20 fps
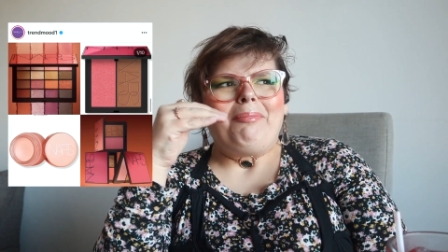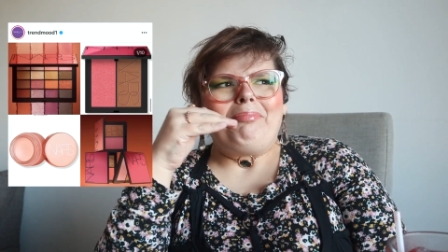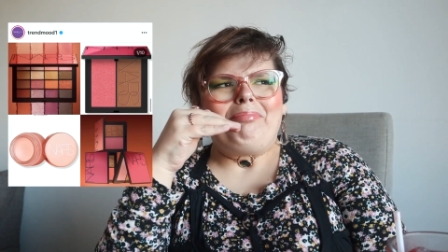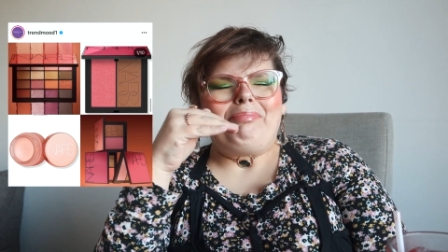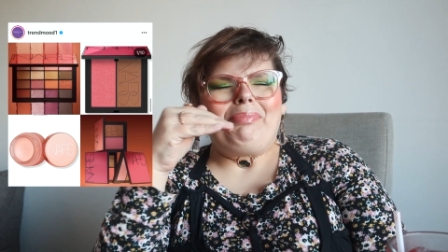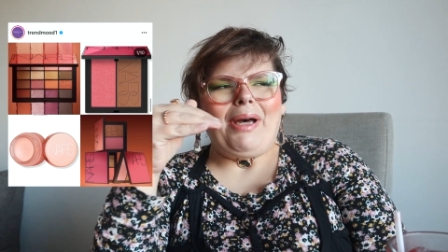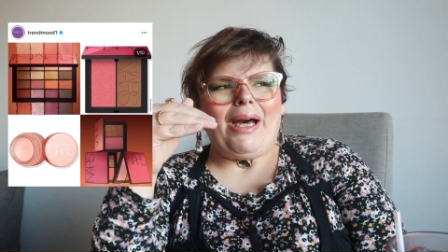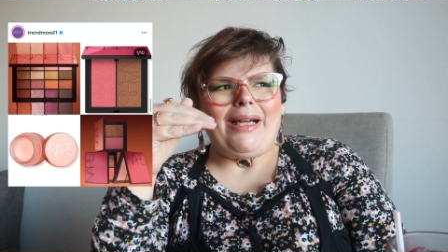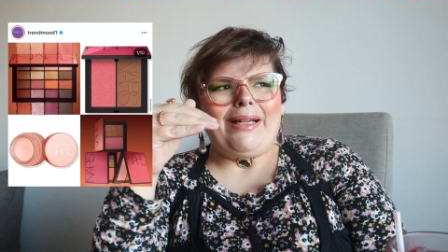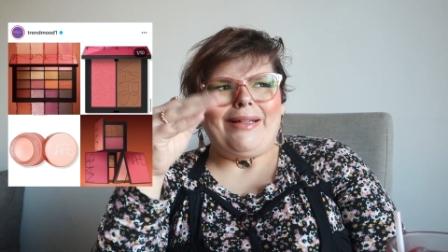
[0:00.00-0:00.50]

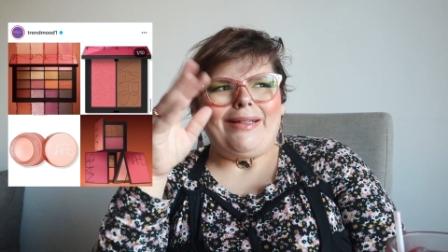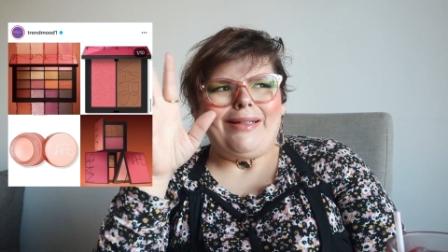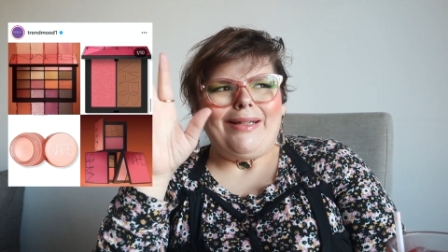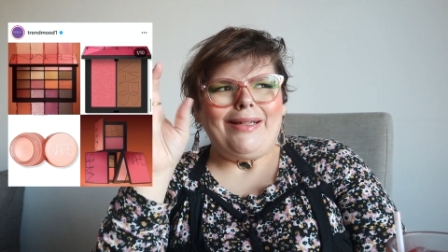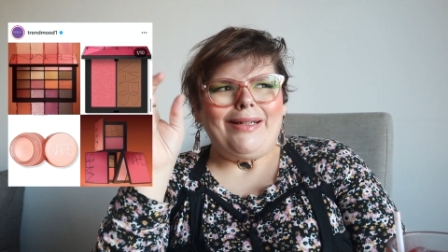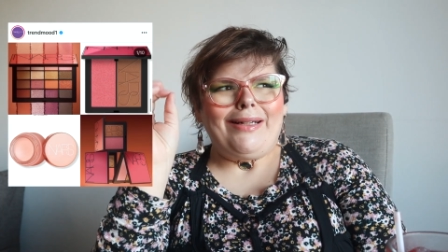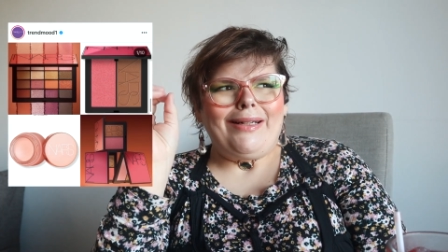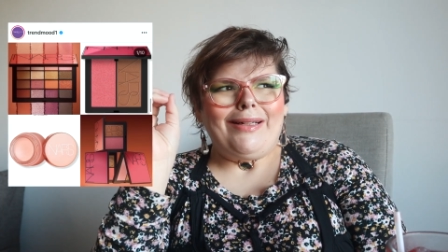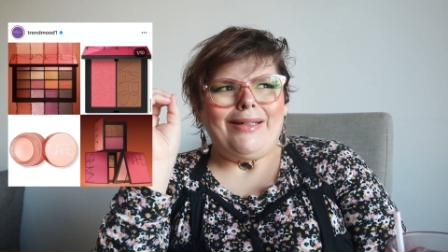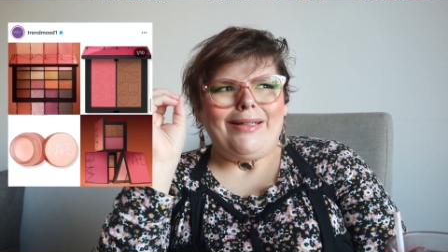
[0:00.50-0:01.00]

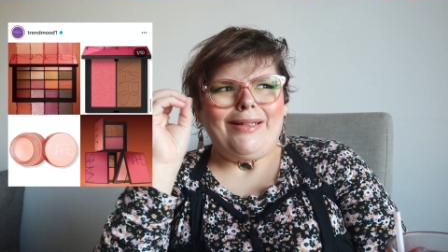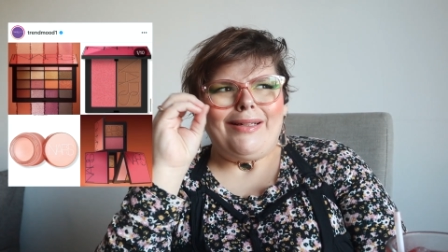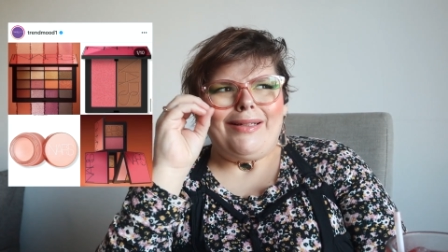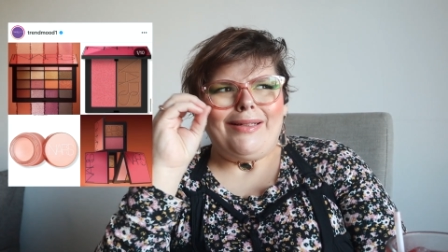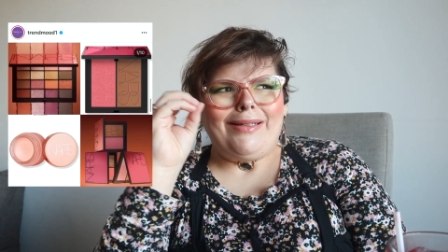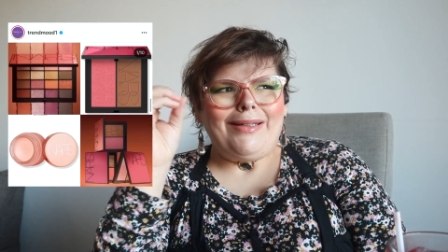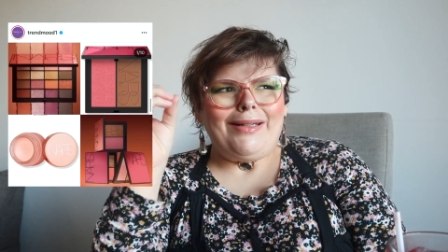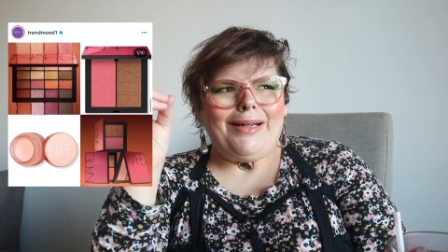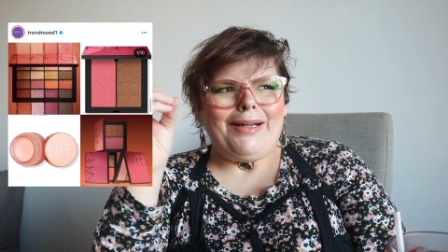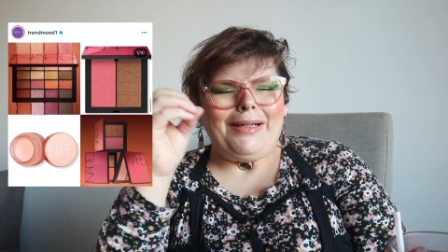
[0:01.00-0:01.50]

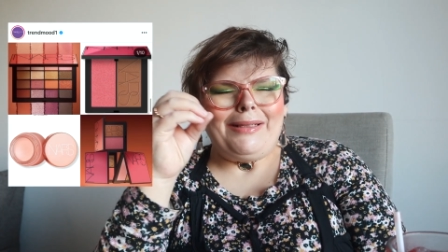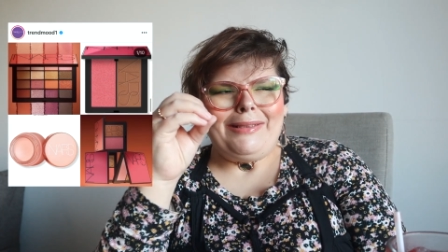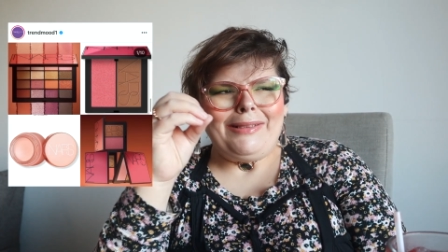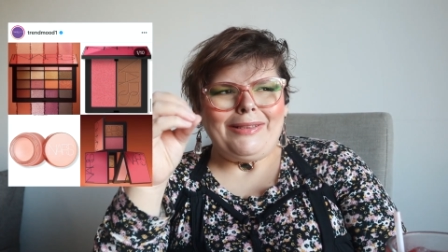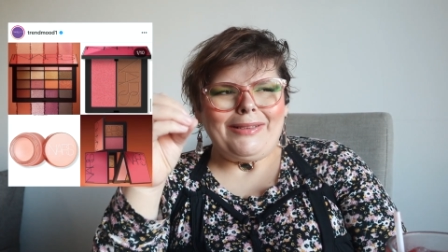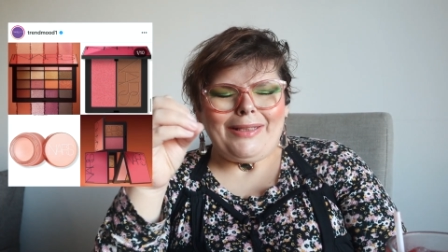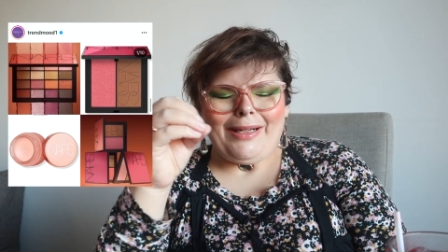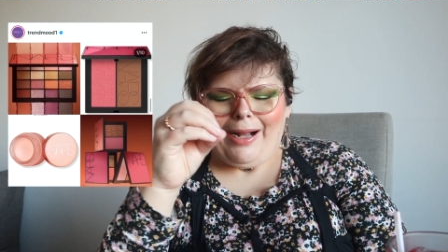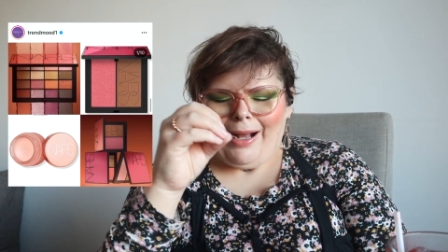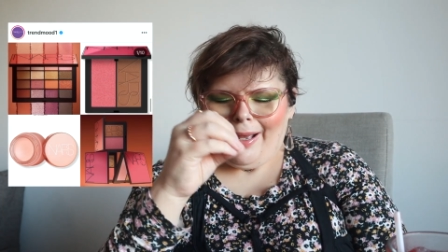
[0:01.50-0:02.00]
Becca
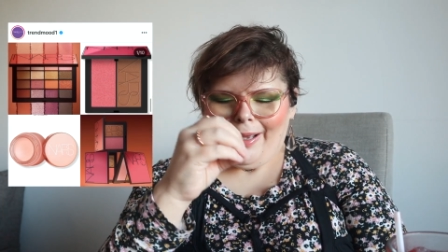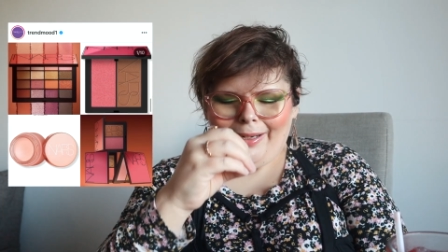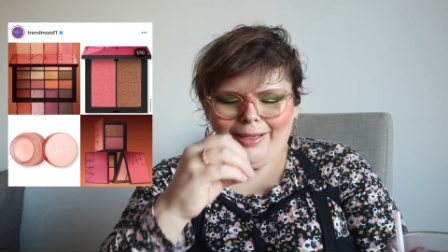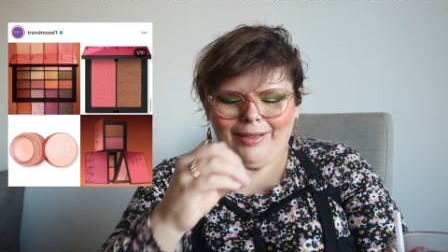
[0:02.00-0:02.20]
under eye